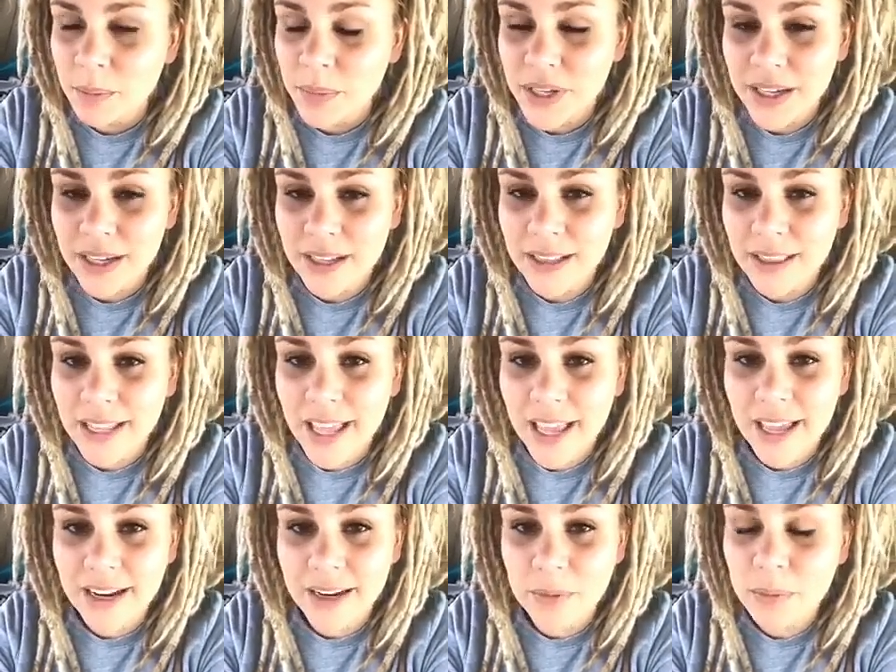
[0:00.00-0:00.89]
being
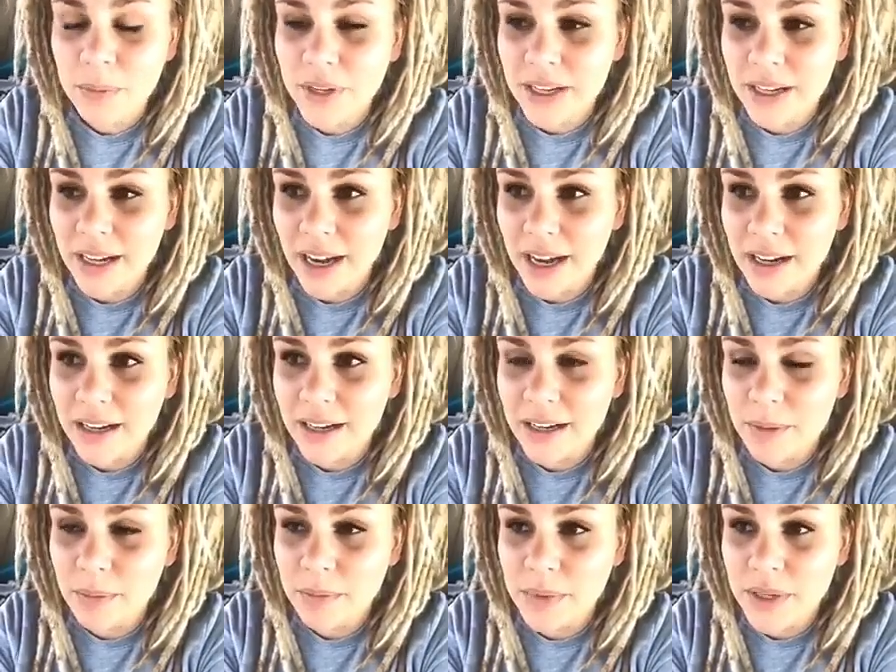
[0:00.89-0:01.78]
led and being
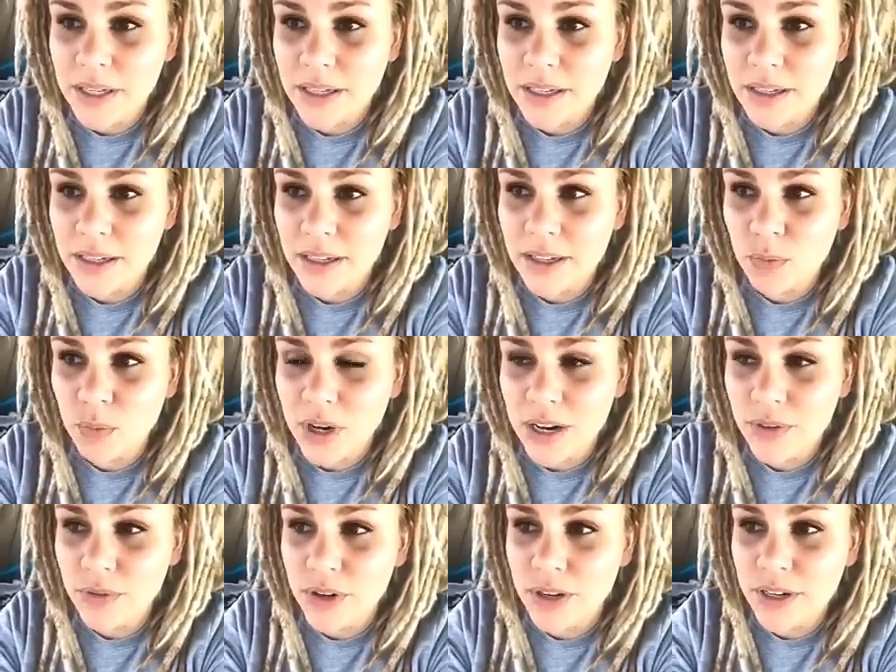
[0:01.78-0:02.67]
guided, and being,
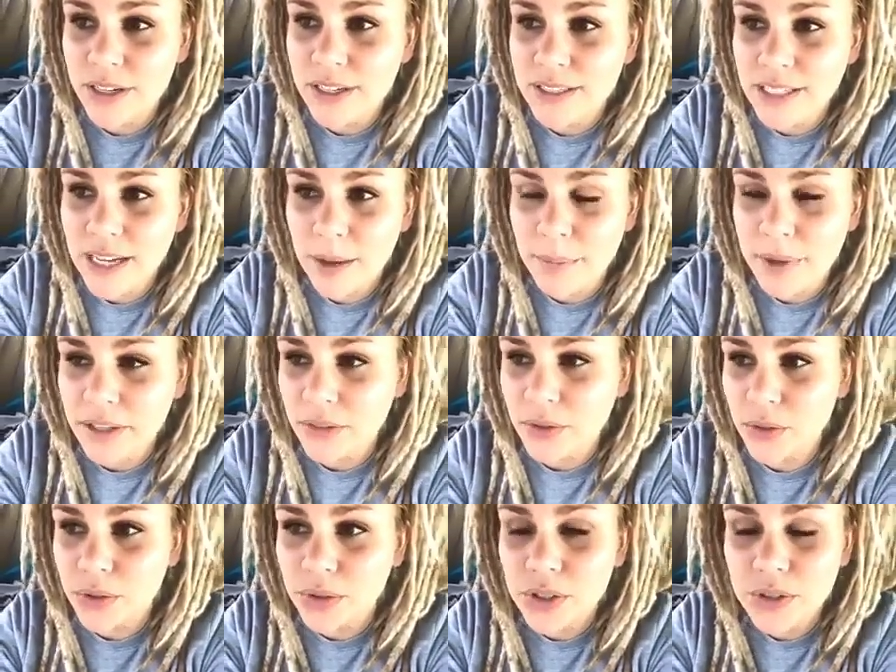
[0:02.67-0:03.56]
whatever is coming
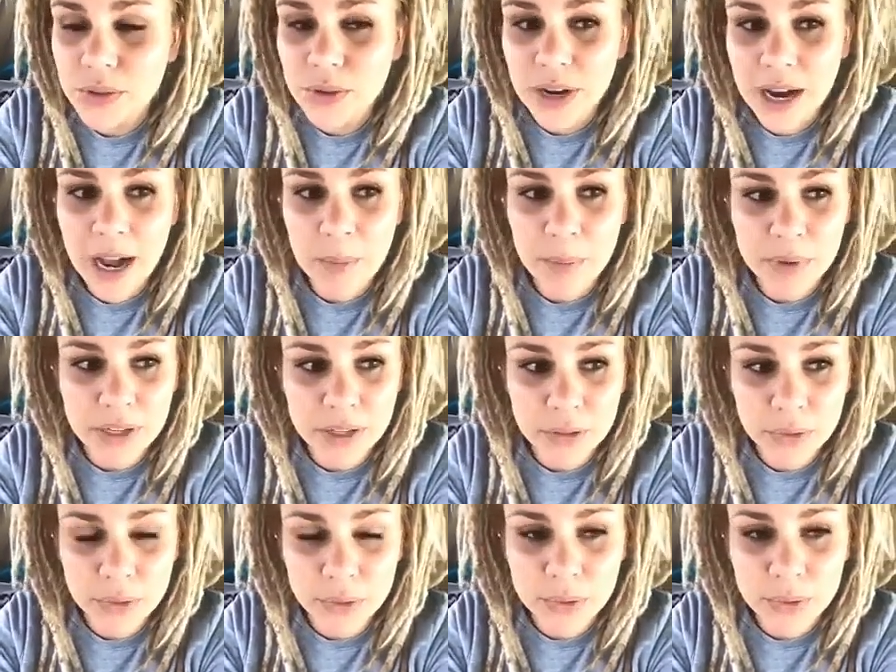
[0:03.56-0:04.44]
through you or
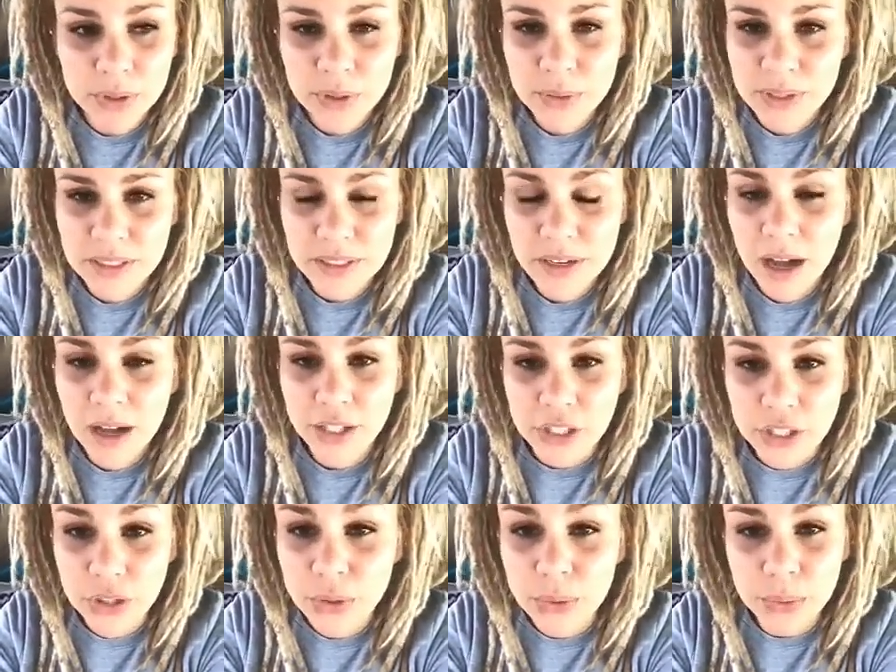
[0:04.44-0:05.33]
happening through you is
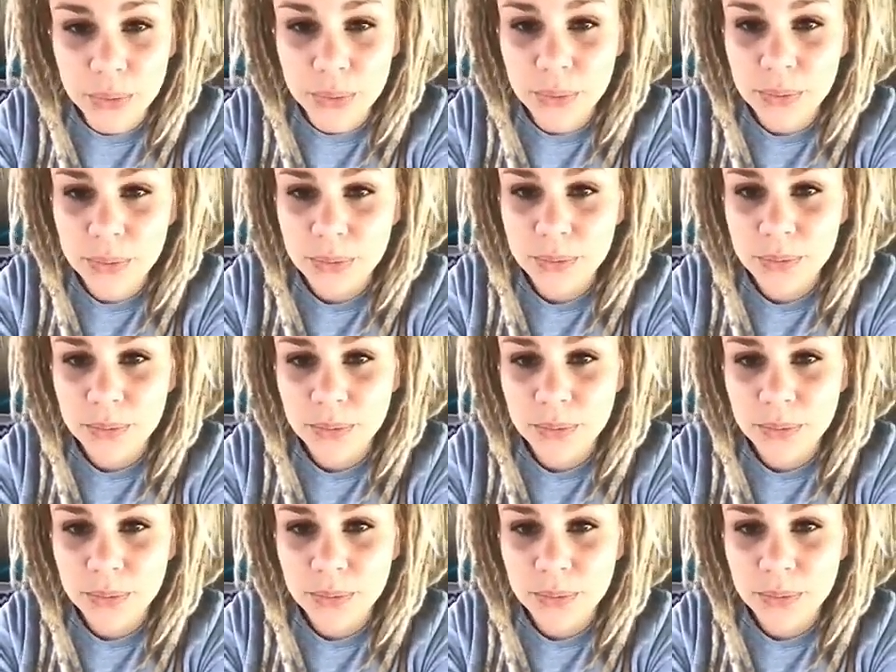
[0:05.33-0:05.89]
not you.